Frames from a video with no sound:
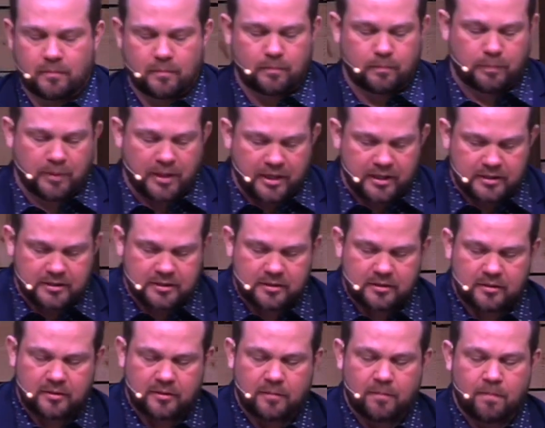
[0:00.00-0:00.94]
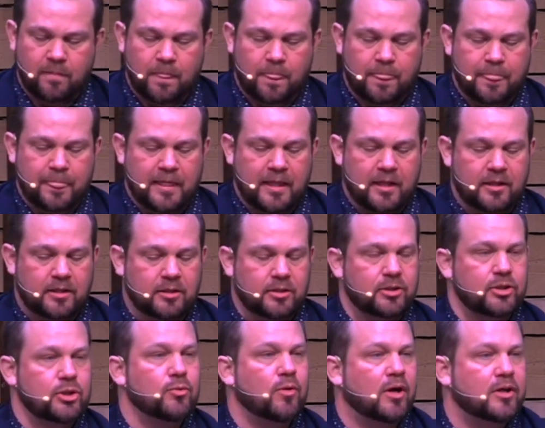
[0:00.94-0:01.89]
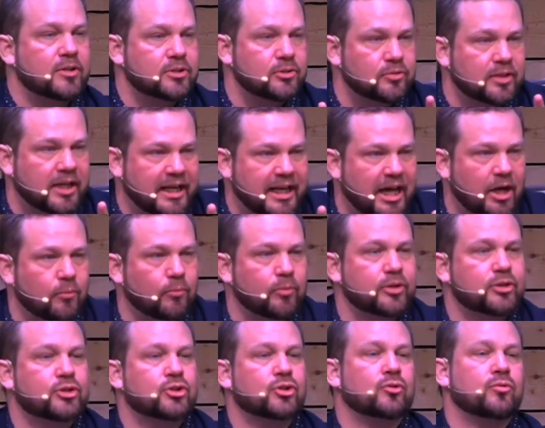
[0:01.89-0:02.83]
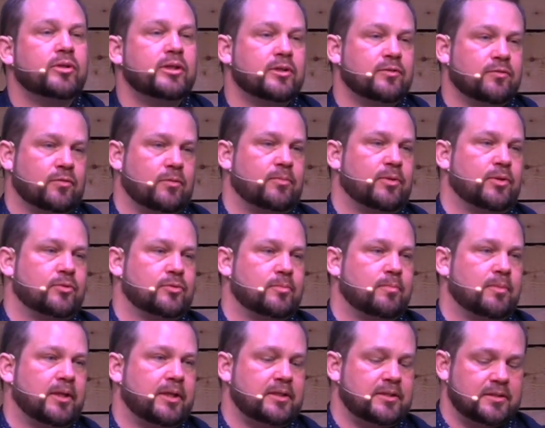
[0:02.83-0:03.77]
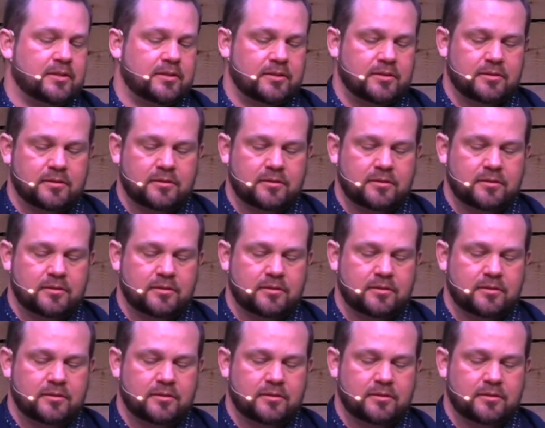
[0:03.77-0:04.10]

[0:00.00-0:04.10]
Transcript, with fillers: But you also cannot retreat from those places.